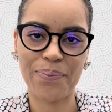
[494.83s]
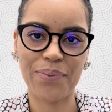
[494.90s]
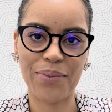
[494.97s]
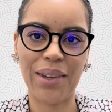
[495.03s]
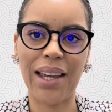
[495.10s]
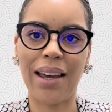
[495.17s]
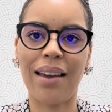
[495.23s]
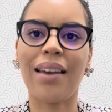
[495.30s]

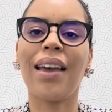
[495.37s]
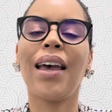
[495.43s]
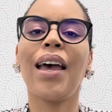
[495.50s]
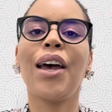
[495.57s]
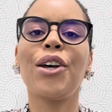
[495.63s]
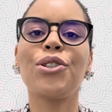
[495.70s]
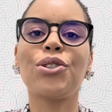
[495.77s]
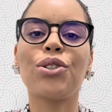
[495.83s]
Okay,
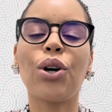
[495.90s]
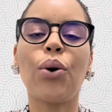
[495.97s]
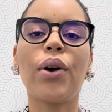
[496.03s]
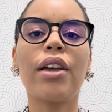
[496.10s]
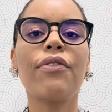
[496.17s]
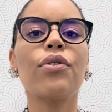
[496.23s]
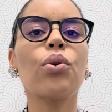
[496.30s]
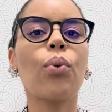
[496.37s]
so
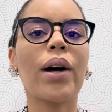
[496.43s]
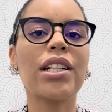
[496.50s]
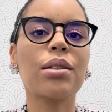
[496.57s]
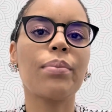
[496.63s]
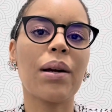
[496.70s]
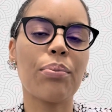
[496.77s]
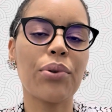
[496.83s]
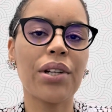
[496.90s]
if you watch
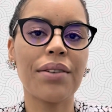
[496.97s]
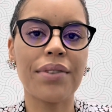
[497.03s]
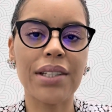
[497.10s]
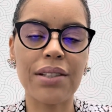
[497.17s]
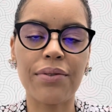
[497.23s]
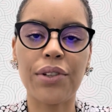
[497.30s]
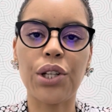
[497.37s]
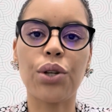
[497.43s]
my previous
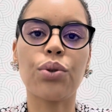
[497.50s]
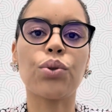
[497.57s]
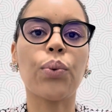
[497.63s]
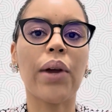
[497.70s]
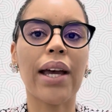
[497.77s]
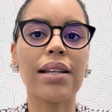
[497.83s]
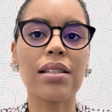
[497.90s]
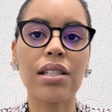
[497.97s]
videos
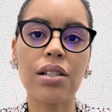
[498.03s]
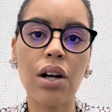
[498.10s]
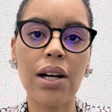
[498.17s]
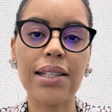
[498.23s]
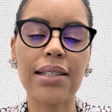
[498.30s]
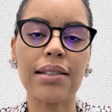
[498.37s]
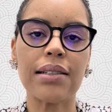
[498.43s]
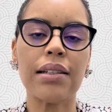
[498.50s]
where I
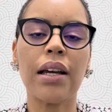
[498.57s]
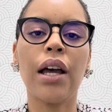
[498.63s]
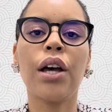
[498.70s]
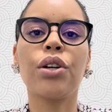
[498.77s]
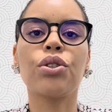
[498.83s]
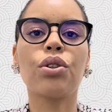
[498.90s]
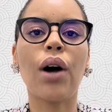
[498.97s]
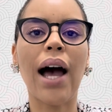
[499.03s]
started,
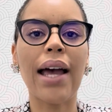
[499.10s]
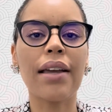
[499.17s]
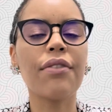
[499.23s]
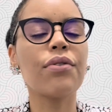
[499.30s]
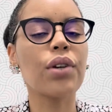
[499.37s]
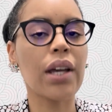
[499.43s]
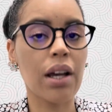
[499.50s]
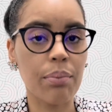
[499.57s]
if
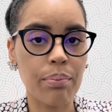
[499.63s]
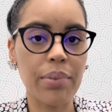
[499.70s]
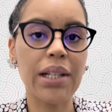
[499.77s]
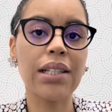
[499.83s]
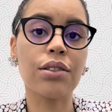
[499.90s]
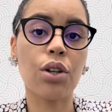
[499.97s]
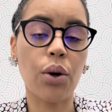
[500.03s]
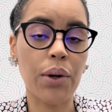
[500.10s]
you can,
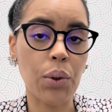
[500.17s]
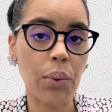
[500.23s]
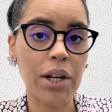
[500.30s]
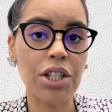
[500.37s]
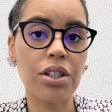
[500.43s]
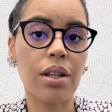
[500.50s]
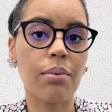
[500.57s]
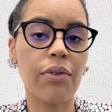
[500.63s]
please go and
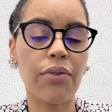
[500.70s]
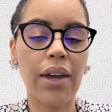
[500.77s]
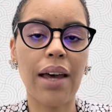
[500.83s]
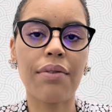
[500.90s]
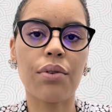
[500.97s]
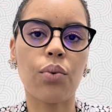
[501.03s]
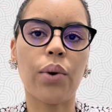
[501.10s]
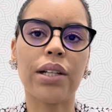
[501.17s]
watch them if you
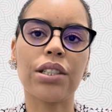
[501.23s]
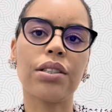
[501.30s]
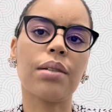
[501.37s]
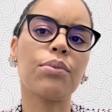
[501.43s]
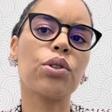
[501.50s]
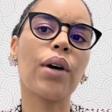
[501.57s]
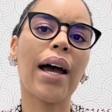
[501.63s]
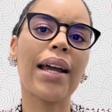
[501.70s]
haven't watched them.
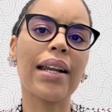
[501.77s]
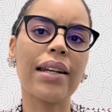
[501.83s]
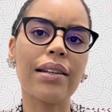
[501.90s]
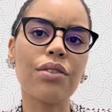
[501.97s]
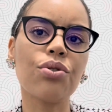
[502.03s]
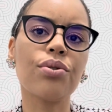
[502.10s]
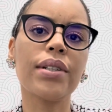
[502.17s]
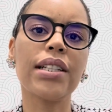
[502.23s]
So I
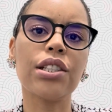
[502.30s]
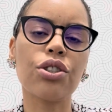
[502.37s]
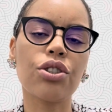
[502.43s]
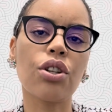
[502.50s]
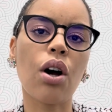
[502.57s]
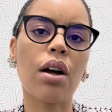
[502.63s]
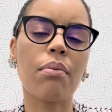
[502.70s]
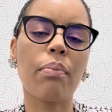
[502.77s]
literally
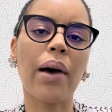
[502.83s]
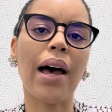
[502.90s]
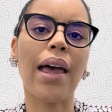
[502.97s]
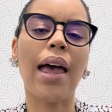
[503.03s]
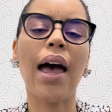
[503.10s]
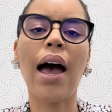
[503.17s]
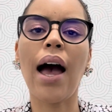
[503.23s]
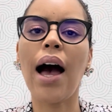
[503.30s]
start by,
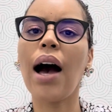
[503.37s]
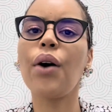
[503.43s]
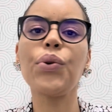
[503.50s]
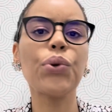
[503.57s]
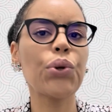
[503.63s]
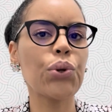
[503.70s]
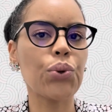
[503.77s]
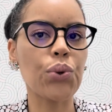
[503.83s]
how
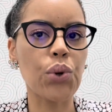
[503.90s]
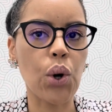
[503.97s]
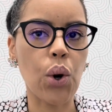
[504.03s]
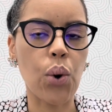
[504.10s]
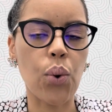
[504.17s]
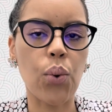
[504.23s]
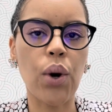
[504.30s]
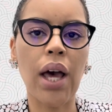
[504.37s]
do you
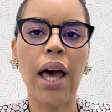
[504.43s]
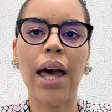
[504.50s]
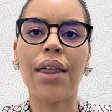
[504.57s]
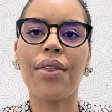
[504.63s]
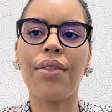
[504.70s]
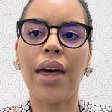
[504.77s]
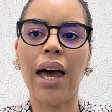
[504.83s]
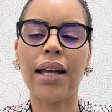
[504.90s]
know
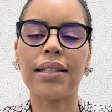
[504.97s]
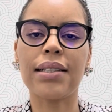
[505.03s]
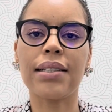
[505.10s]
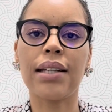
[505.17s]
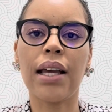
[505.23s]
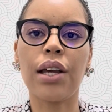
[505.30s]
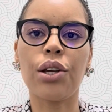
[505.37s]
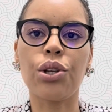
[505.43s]
that
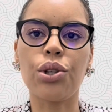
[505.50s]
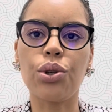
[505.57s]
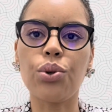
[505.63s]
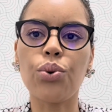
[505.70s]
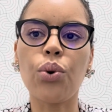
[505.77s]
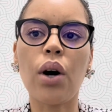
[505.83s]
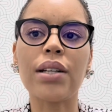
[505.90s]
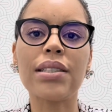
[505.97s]

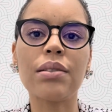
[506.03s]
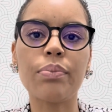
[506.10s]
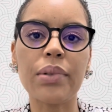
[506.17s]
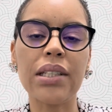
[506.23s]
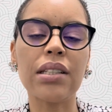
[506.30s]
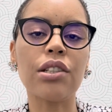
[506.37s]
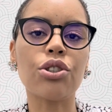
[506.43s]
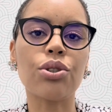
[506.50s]
you are
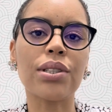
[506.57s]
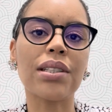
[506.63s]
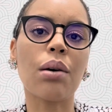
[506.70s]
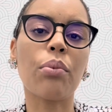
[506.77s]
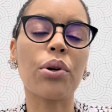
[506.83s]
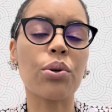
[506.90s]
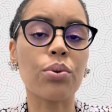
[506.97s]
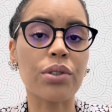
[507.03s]
speaking to
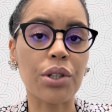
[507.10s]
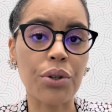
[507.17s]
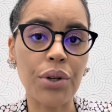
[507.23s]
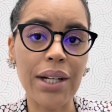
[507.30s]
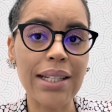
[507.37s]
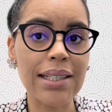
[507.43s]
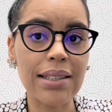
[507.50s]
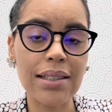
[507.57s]
someone who's
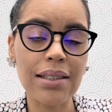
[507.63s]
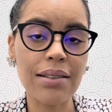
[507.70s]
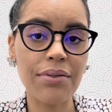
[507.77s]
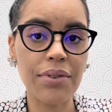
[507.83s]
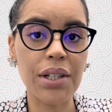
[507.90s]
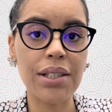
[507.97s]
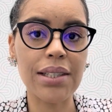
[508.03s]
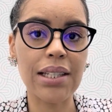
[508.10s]
accredited,
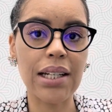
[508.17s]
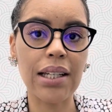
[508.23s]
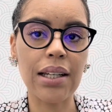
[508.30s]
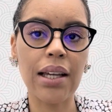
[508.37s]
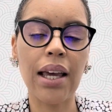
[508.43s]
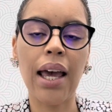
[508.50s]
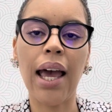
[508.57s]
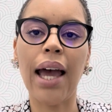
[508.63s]
firstly,
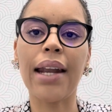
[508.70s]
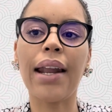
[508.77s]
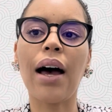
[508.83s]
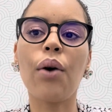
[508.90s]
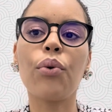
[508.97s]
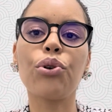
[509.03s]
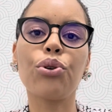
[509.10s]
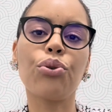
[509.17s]
and
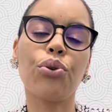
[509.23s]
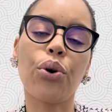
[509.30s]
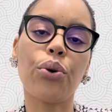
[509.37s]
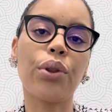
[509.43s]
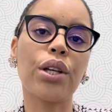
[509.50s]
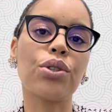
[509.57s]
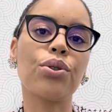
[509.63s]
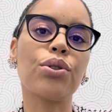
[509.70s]
how will you know
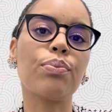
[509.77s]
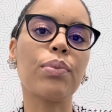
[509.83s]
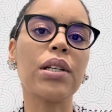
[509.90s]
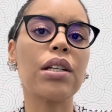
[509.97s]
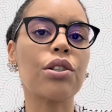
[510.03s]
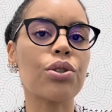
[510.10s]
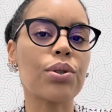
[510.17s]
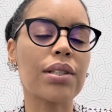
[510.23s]
that you're
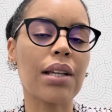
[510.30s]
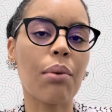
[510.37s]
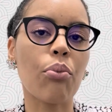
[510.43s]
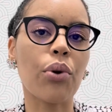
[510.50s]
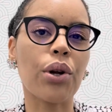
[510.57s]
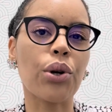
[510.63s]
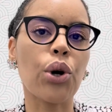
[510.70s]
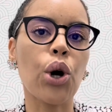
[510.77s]
speaking to
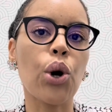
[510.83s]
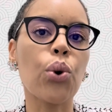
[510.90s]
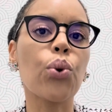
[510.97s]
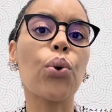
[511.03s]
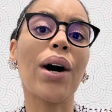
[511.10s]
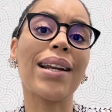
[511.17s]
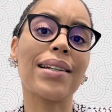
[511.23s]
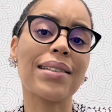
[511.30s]
someone
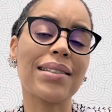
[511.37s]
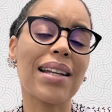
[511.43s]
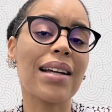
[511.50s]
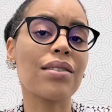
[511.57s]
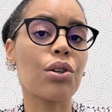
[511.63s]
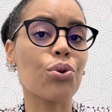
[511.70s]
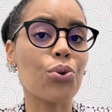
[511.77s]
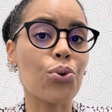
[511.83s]
who understands
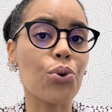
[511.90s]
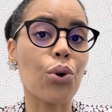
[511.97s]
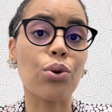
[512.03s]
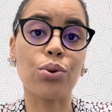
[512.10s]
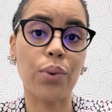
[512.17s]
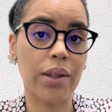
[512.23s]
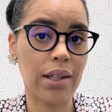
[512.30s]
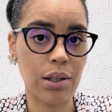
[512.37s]
and who knows
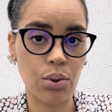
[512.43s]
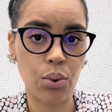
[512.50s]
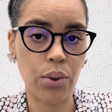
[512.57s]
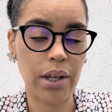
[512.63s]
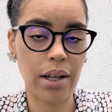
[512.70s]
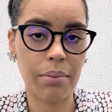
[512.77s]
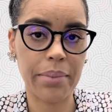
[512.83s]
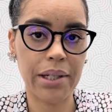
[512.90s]
what they're
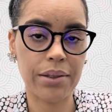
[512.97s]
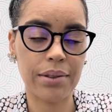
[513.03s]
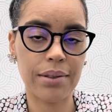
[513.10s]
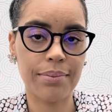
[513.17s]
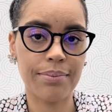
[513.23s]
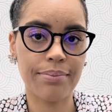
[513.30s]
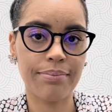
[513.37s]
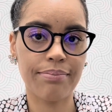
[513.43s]
talking about?
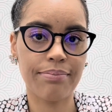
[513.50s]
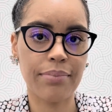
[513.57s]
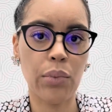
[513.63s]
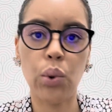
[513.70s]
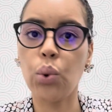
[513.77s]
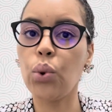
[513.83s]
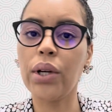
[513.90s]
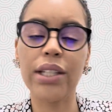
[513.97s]

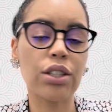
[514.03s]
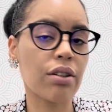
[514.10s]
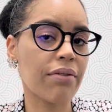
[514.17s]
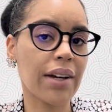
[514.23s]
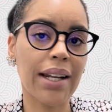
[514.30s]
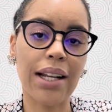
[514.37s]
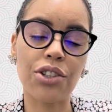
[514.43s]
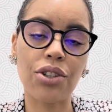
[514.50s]
Who is your
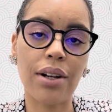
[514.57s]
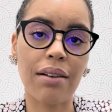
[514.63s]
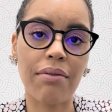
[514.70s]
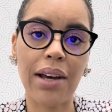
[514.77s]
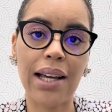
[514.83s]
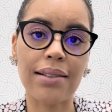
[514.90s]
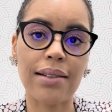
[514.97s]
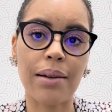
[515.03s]
financial
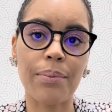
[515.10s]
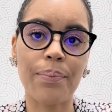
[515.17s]
advisor?